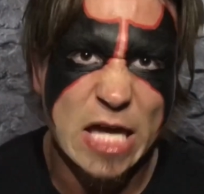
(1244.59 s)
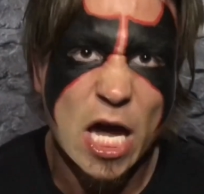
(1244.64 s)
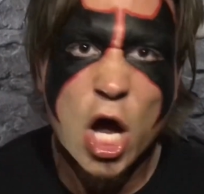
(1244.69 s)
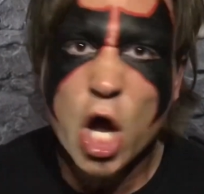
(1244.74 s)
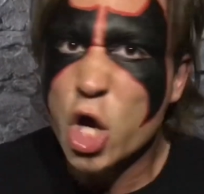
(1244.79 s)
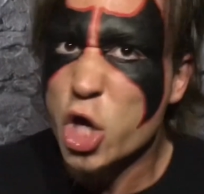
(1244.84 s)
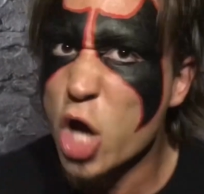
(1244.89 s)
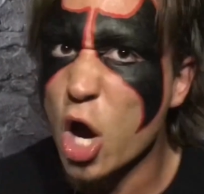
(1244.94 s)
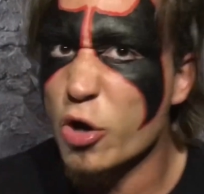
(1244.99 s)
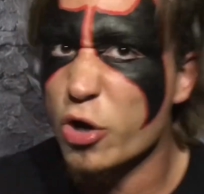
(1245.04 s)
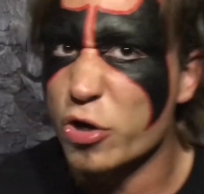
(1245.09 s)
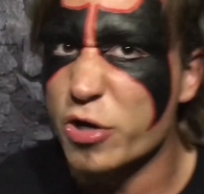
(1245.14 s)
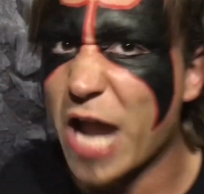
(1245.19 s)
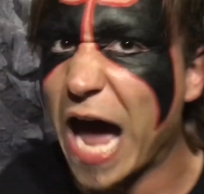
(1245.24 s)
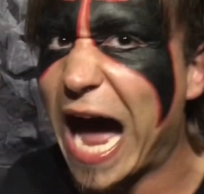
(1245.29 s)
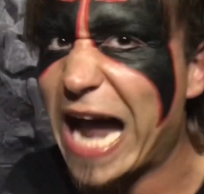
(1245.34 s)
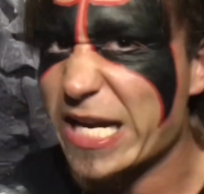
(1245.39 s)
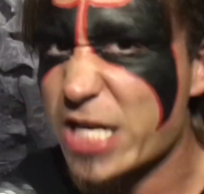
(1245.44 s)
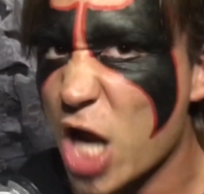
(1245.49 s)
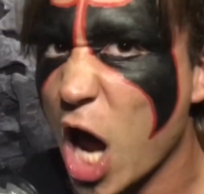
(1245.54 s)
You do
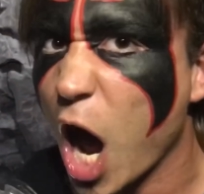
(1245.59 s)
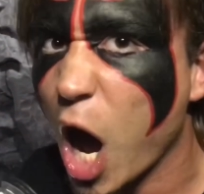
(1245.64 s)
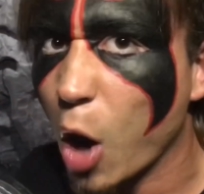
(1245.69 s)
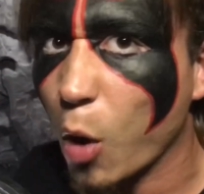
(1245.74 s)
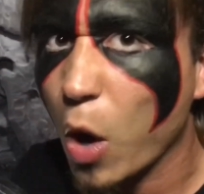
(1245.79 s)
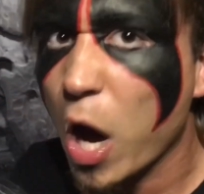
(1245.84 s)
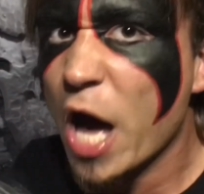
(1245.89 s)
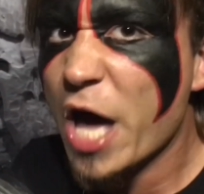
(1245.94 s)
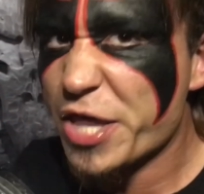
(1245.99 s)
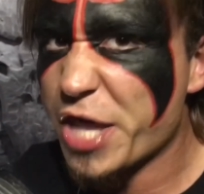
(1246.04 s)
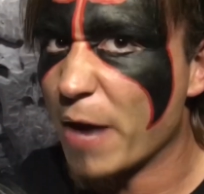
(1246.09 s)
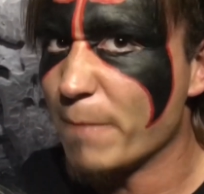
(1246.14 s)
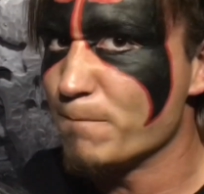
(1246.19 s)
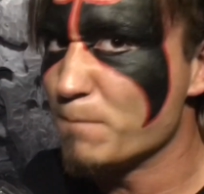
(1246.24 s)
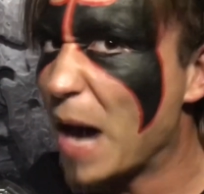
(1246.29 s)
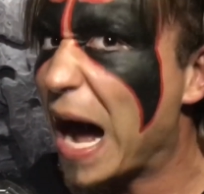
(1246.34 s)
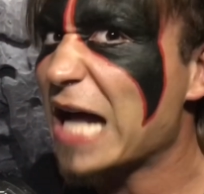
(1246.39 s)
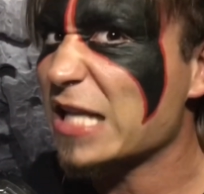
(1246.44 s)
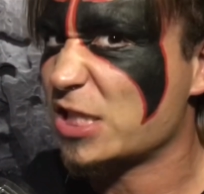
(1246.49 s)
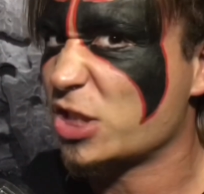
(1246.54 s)
not know the
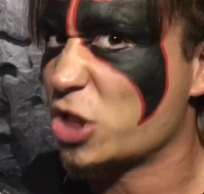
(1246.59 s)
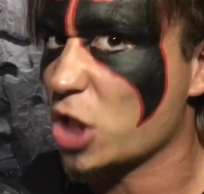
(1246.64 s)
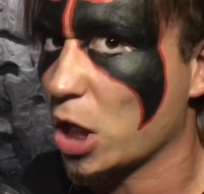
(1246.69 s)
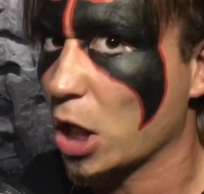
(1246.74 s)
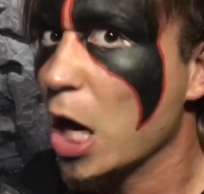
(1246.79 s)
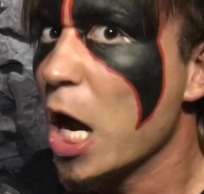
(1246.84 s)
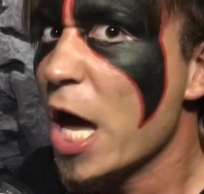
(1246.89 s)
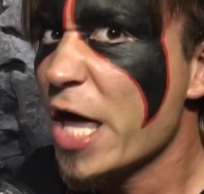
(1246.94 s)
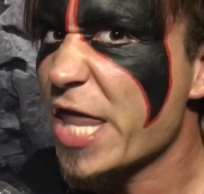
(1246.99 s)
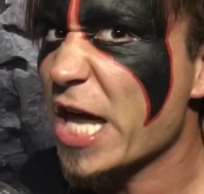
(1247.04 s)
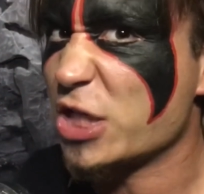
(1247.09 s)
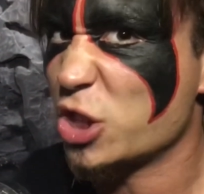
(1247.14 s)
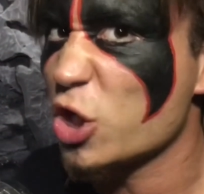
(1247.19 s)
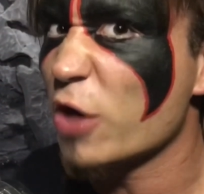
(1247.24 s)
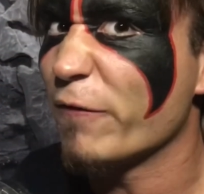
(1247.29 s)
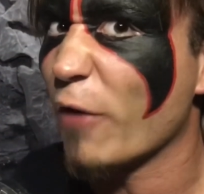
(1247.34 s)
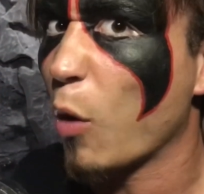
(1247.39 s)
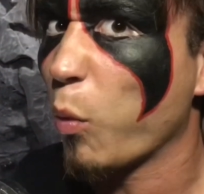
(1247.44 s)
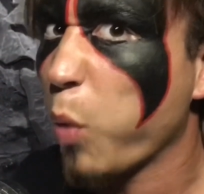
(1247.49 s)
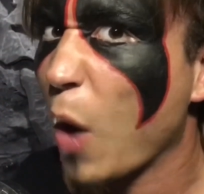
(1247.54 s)
monster that you've
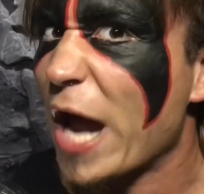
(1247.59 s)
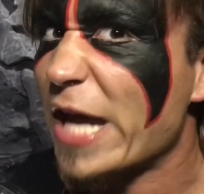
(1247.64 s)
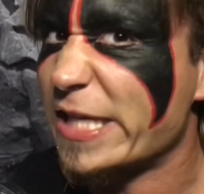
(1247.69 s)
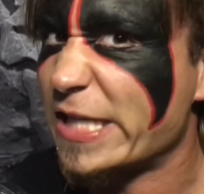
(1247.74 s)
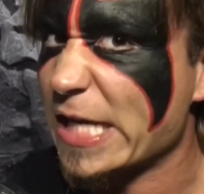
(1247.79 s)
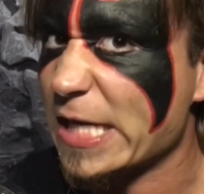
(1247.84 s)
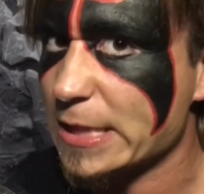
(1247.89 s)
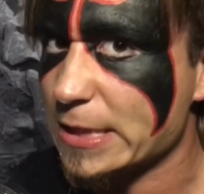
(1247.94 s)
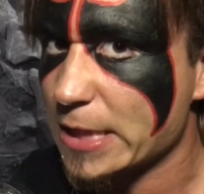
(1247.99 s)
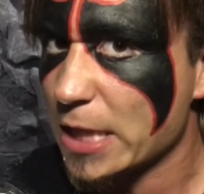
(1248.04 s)
awakened.